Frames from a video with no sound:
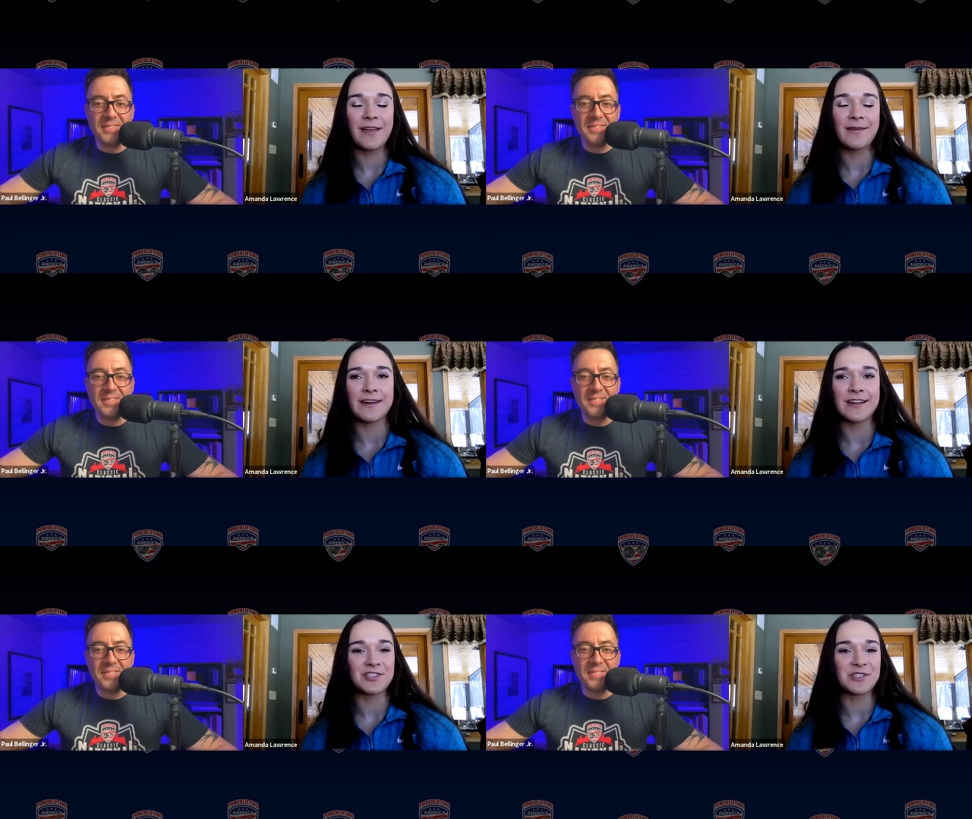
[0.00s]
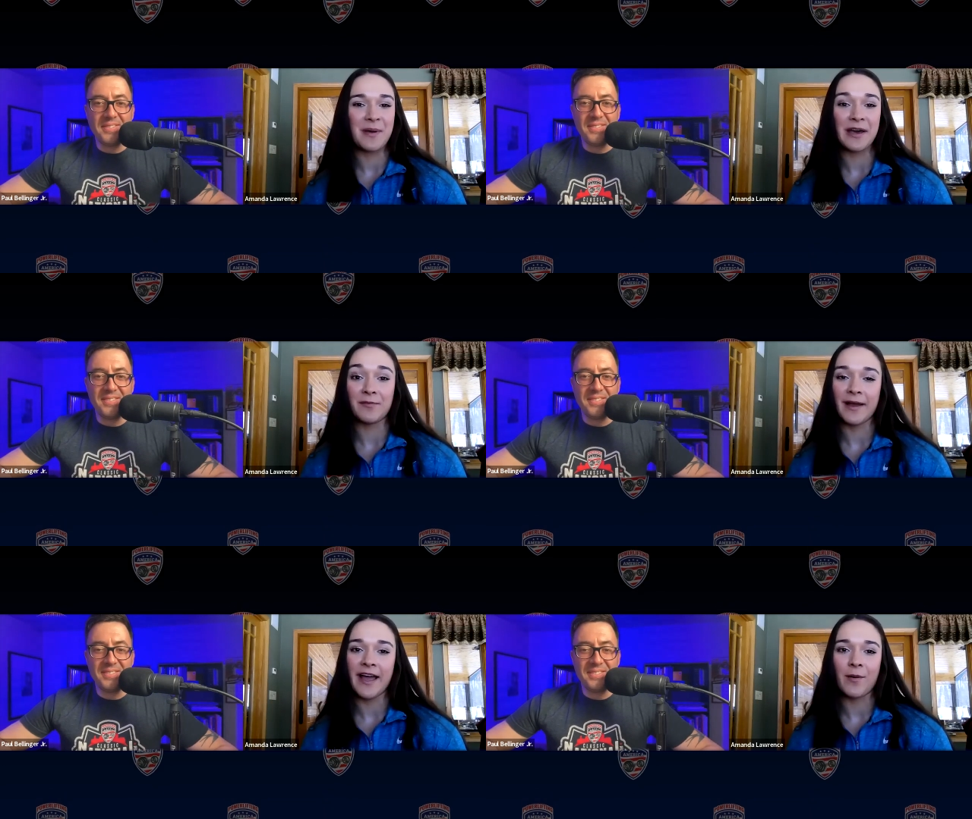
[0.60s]
Speaker 1: up. I mean, it's just a
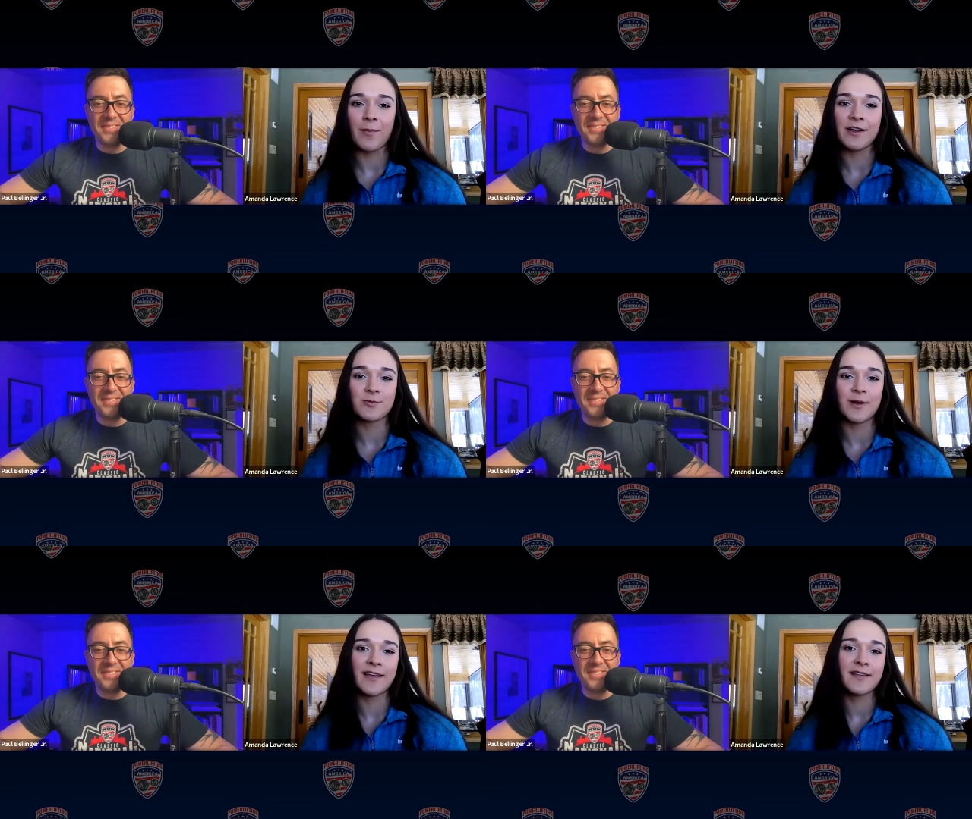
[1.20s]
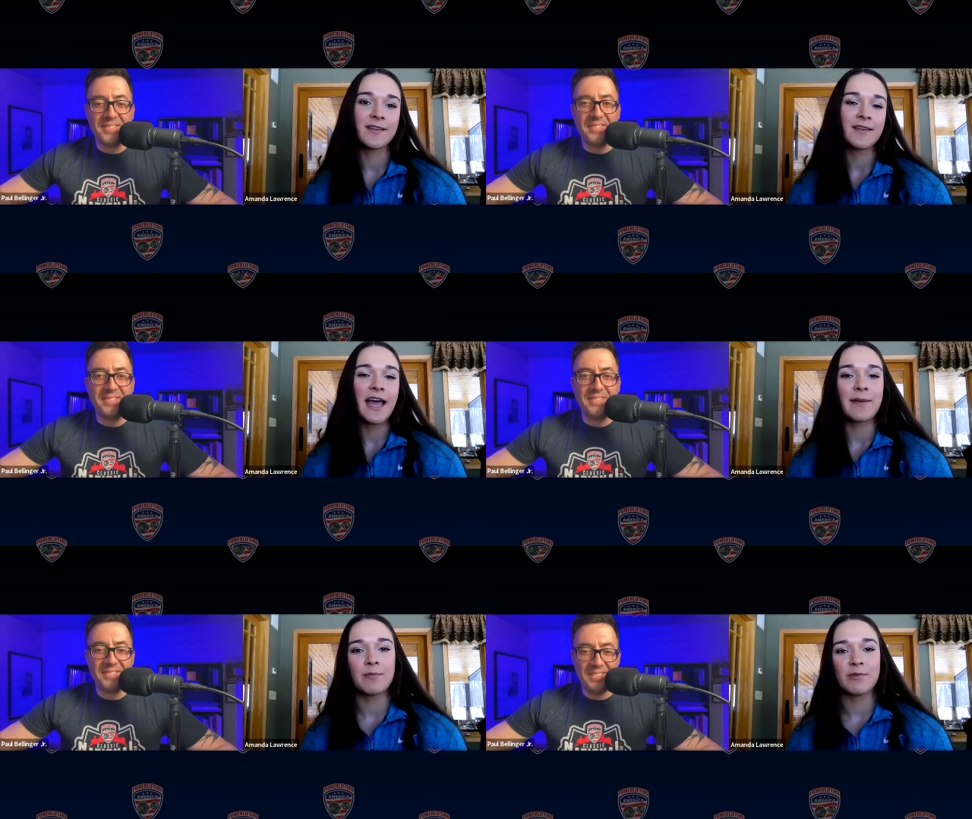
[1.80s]
matter of by how much, right?
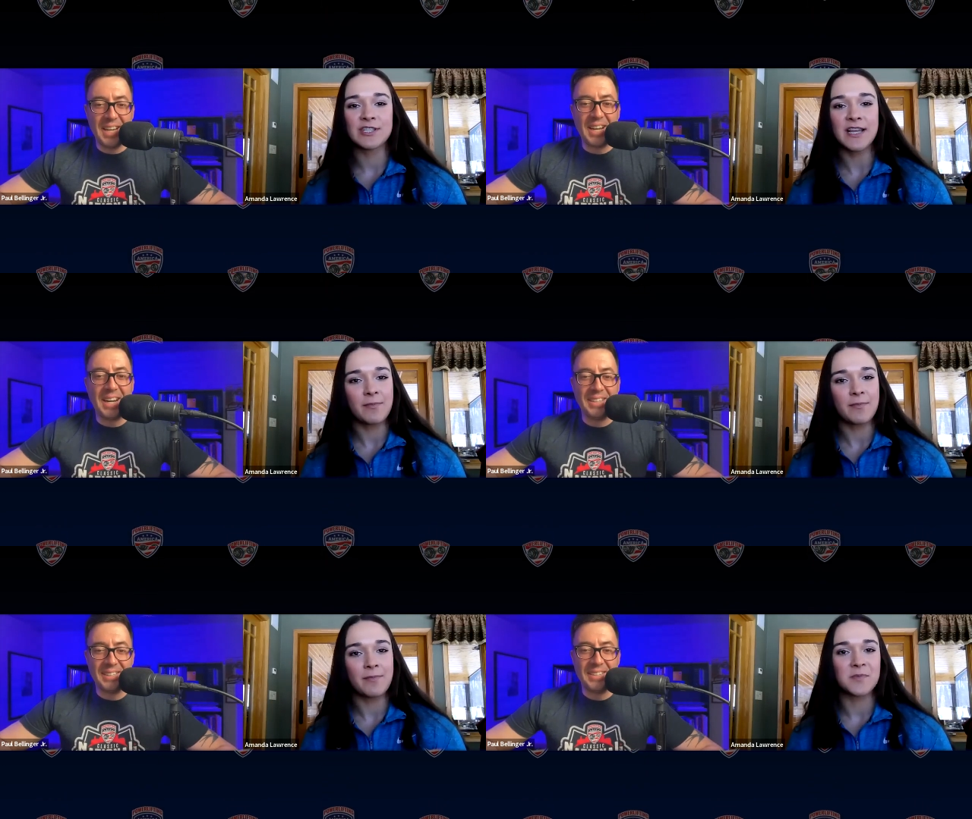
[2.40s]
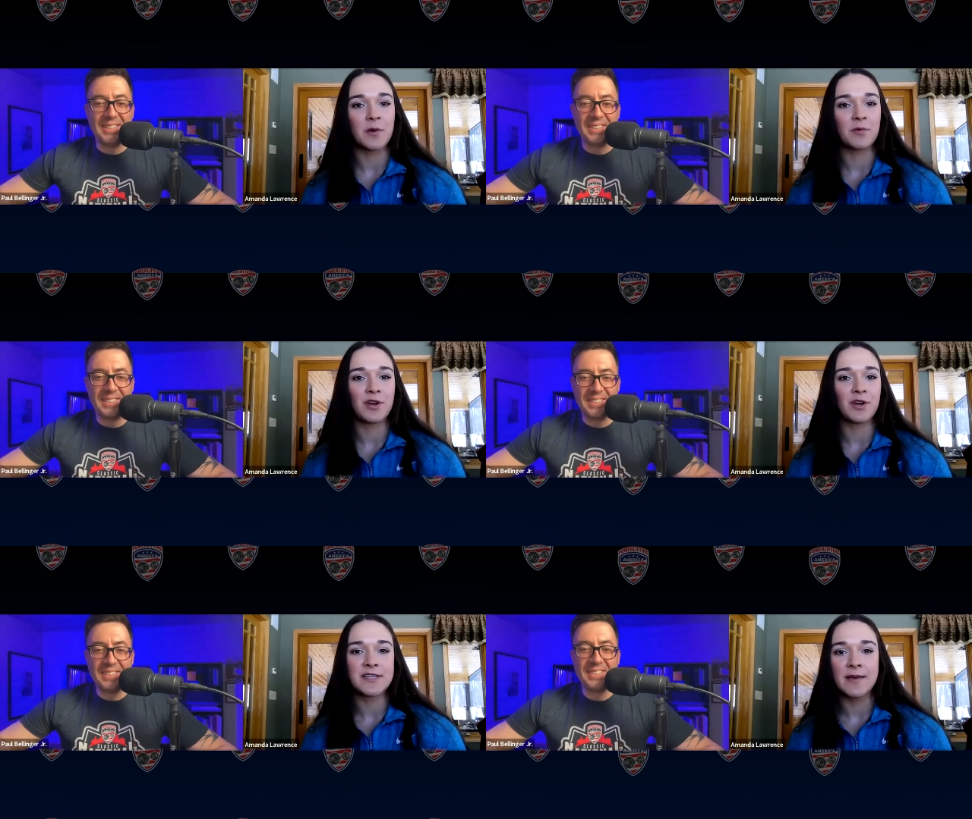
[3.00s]
I mean, yeah. we just got to be smart
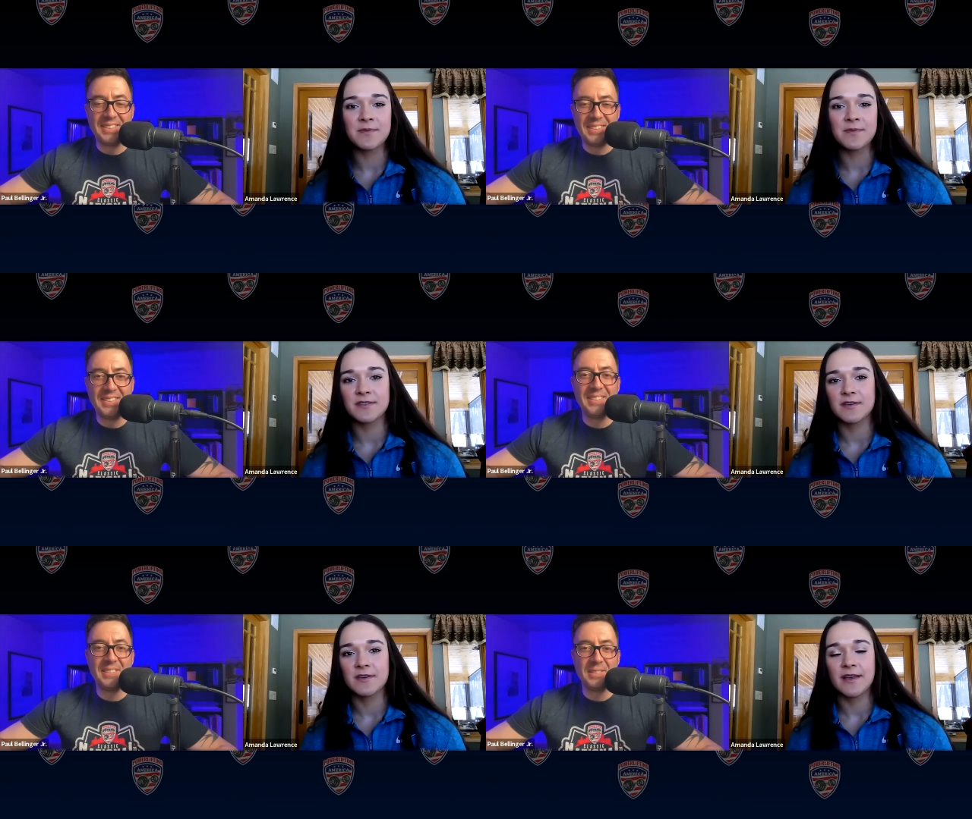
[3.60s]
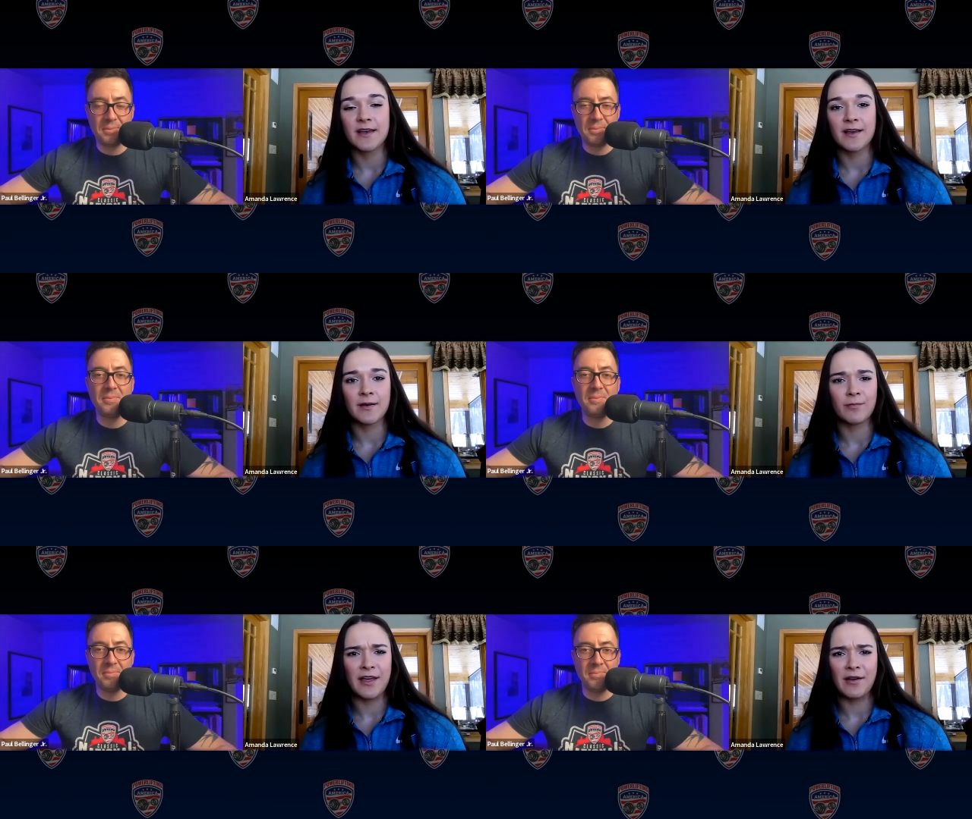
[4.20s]
with our attempts,
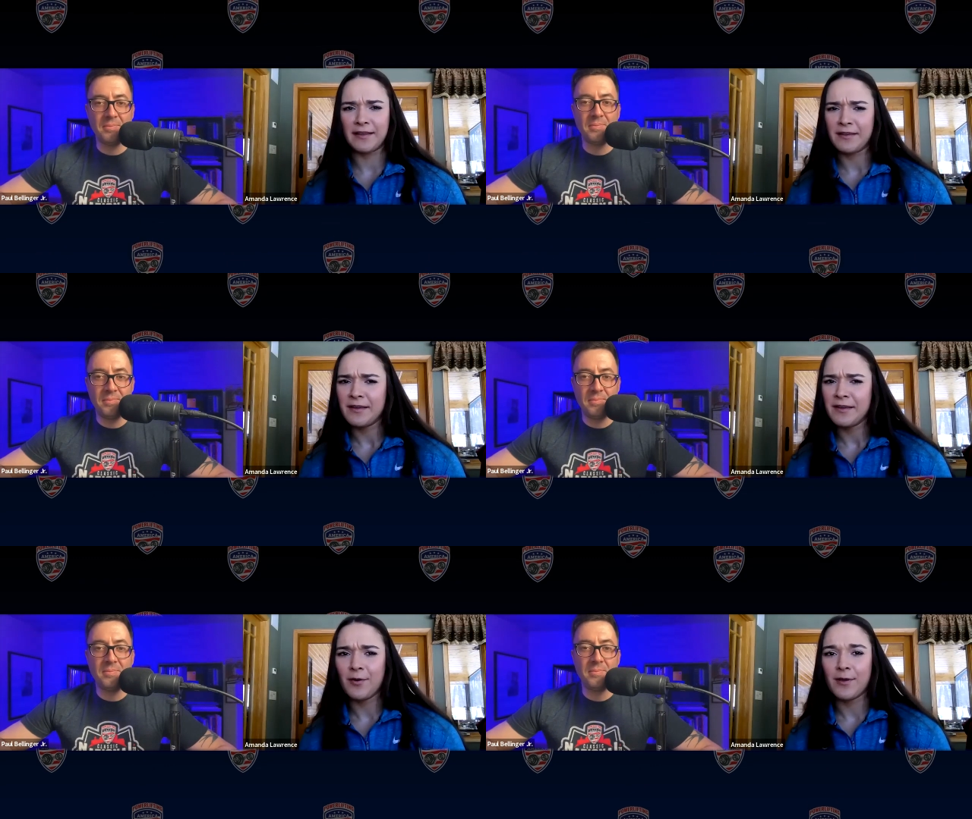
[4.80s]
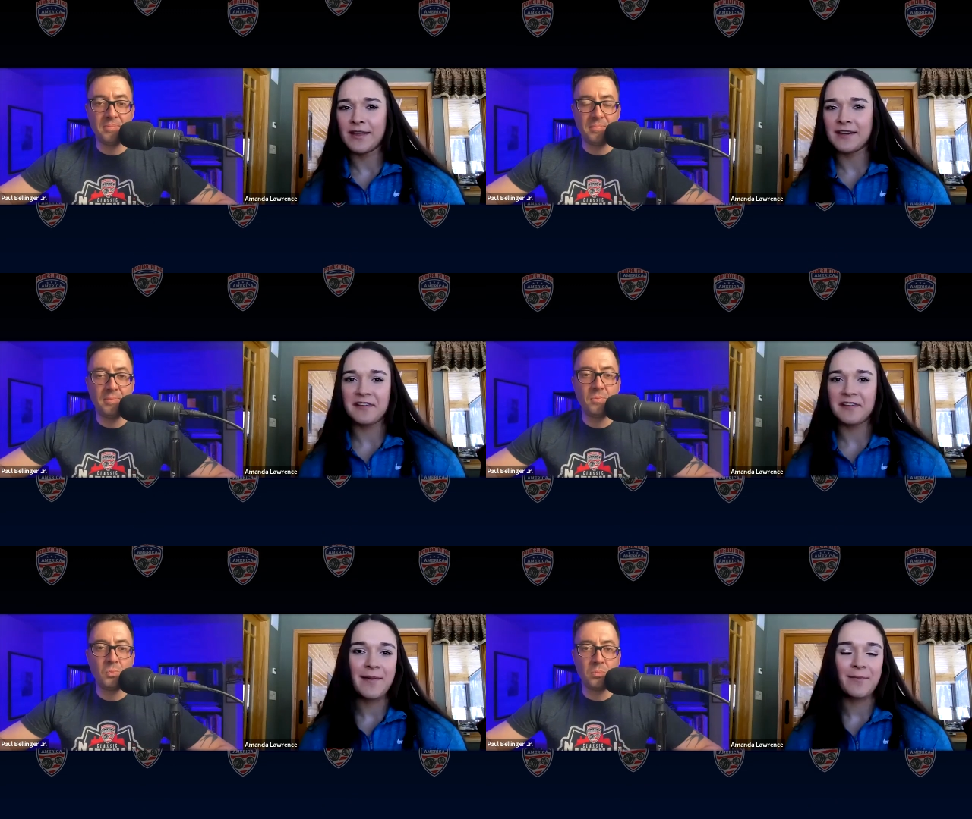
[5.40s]
um, without mm-hmm. like going into
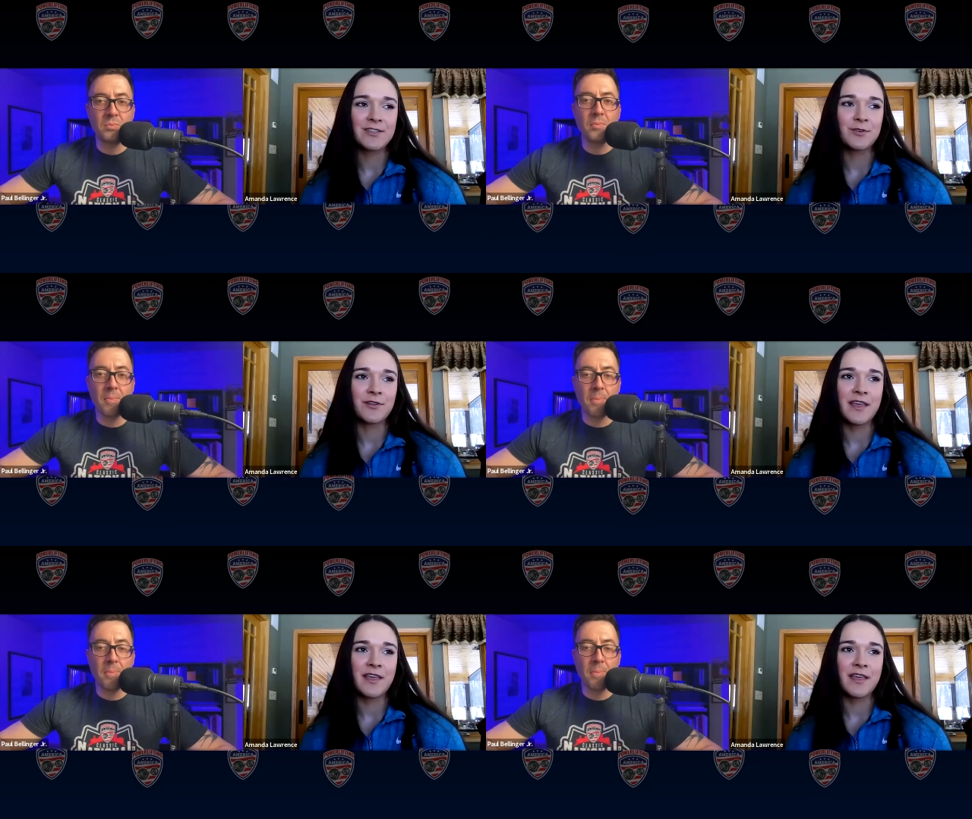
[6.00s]
like game plan